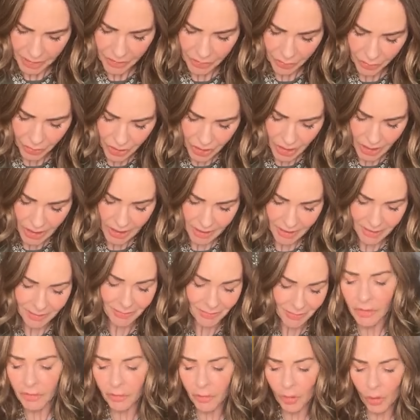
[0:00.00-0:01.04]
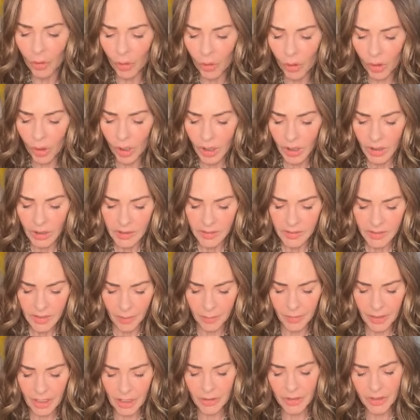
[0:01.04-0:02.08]
This routine for
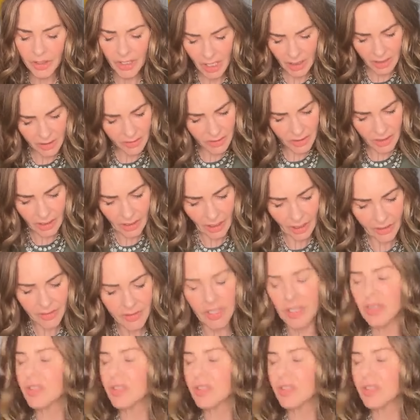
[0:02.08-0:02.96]
somebody who's taken skincare